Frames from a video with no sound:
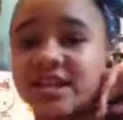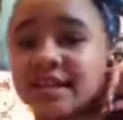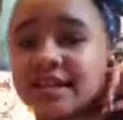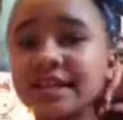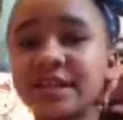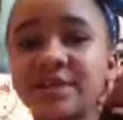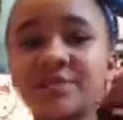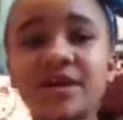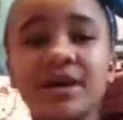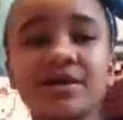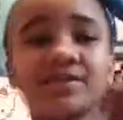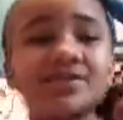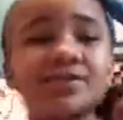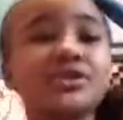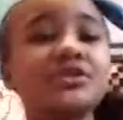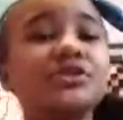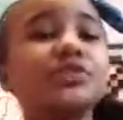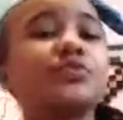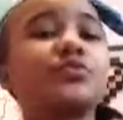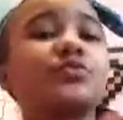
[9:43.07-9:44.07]
Sometimes
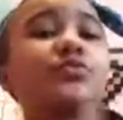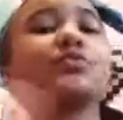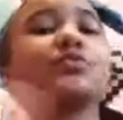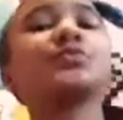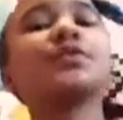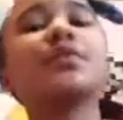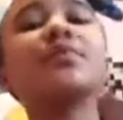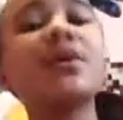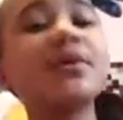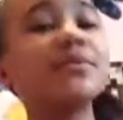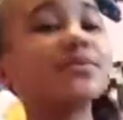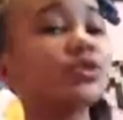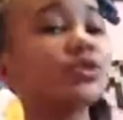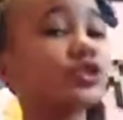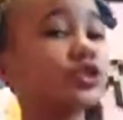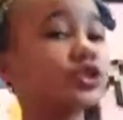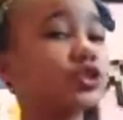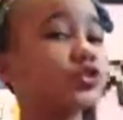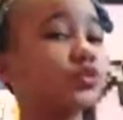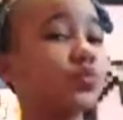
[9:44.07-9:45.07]
there's a group, sometimes
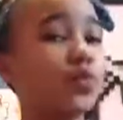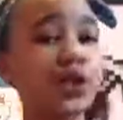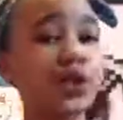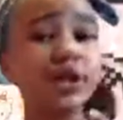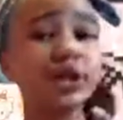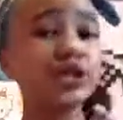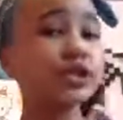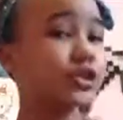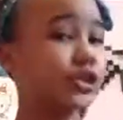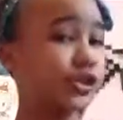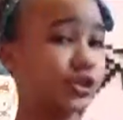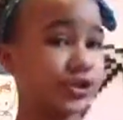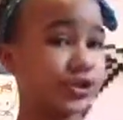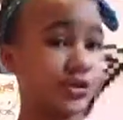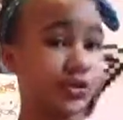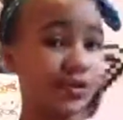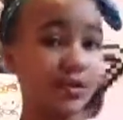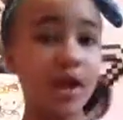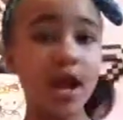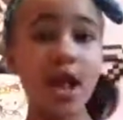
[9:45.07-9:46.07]
there's just 1 or
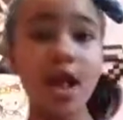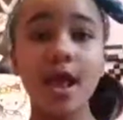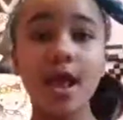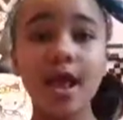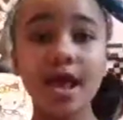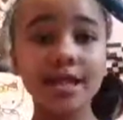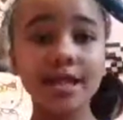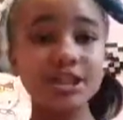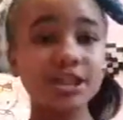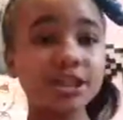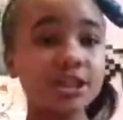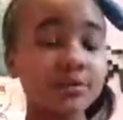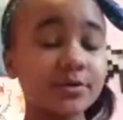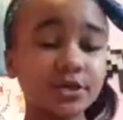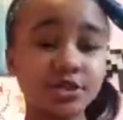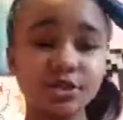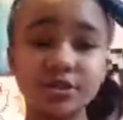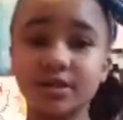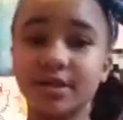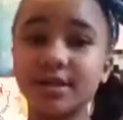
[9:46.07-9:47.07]
2.
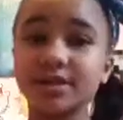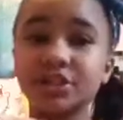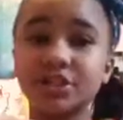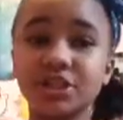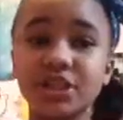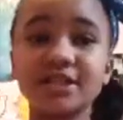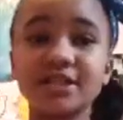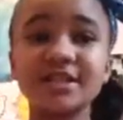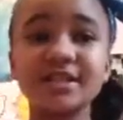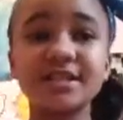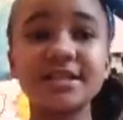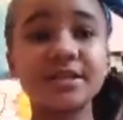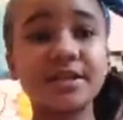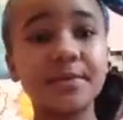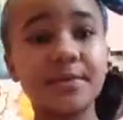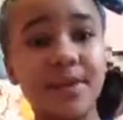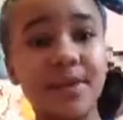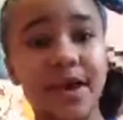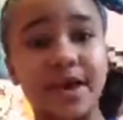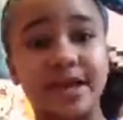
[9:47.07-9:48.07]
It just
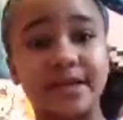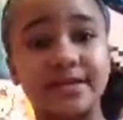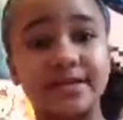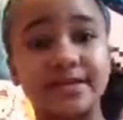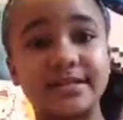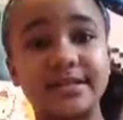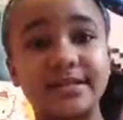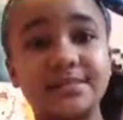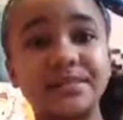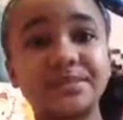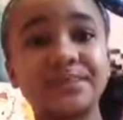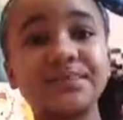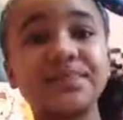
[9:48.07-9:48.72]
depends.